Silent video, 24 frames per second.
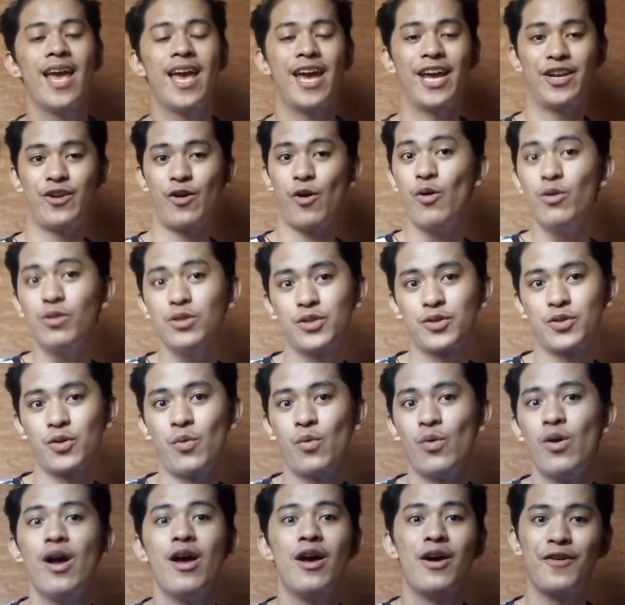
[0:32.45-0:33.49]
And
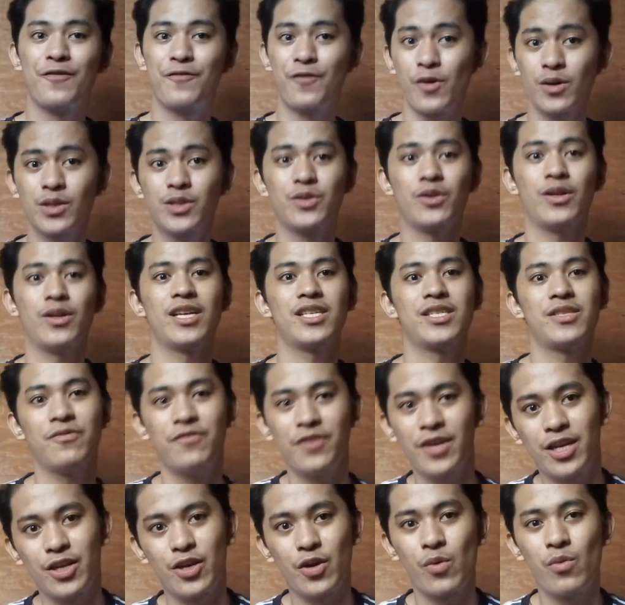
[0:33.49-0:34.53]
also, for today's
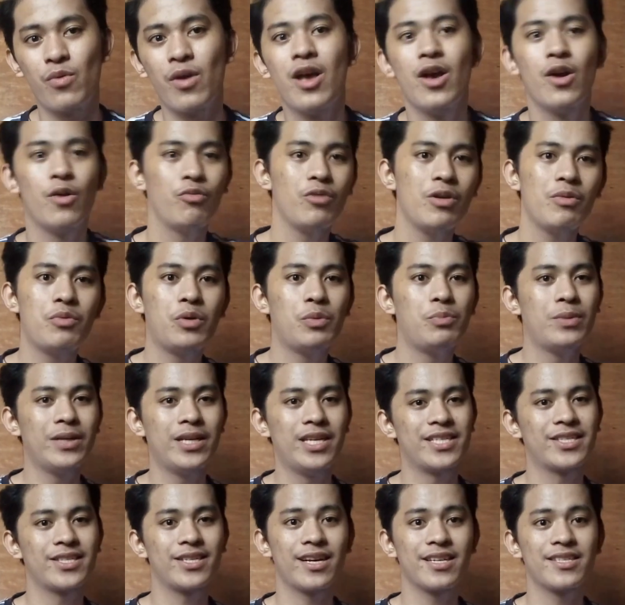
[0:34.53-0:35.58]
video, we will be
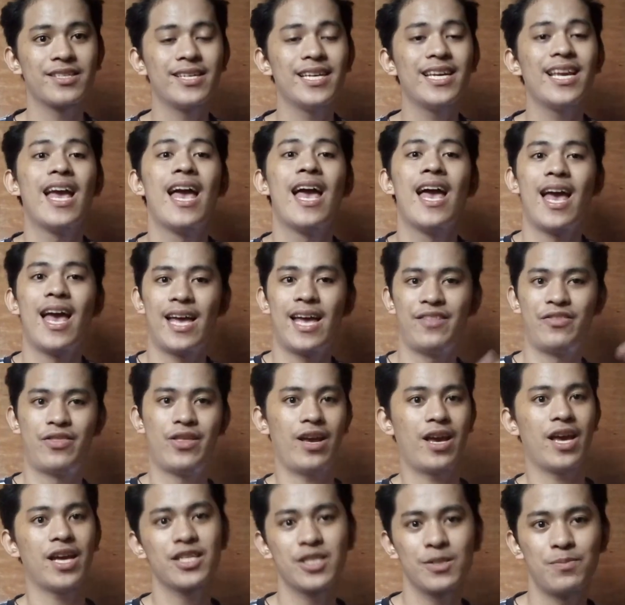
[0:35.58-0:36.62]
discussing
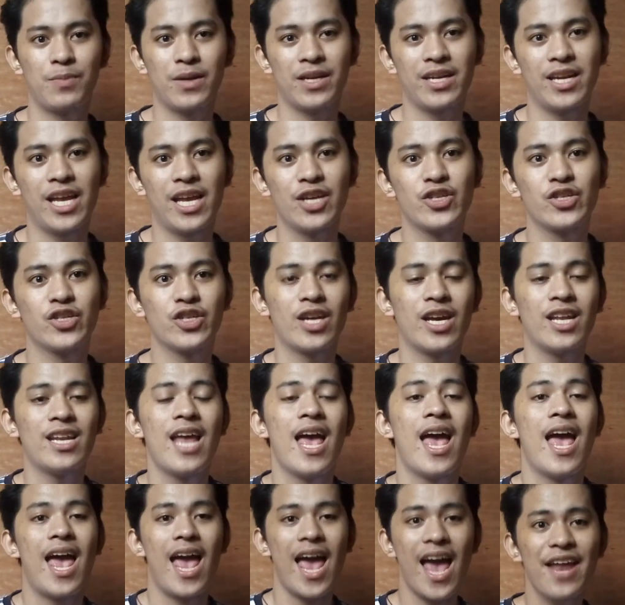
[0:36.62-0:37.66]
the
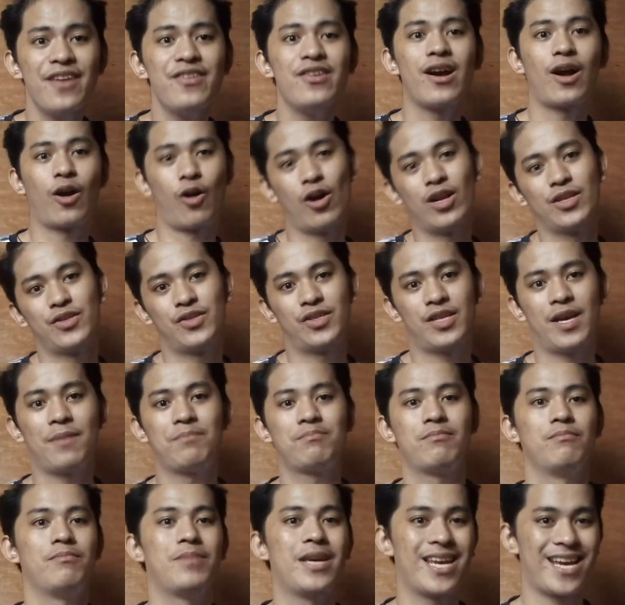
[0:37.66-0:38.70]
explanation and the
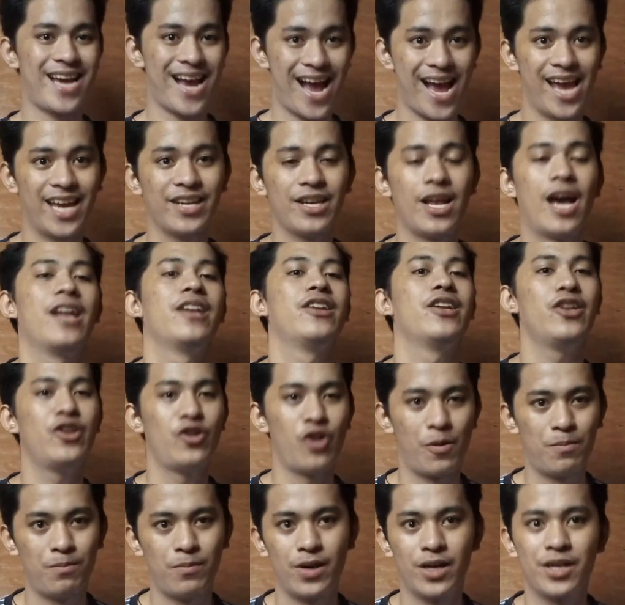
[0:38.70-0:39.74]
concept behind the
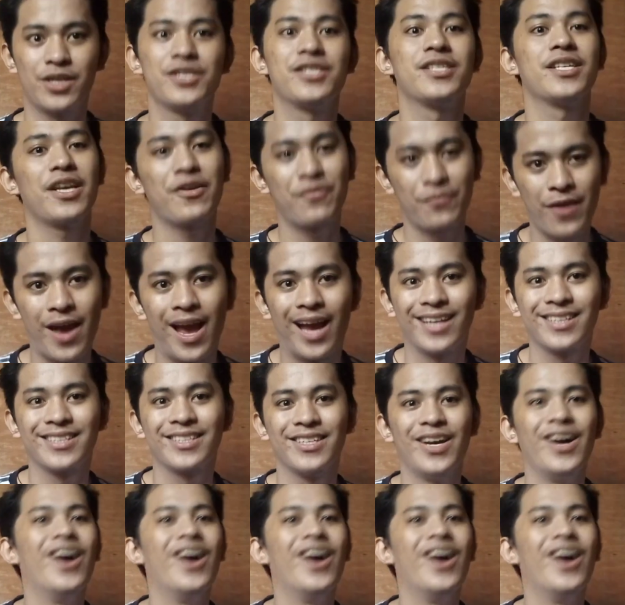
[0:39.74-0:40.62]
Doppler's effect.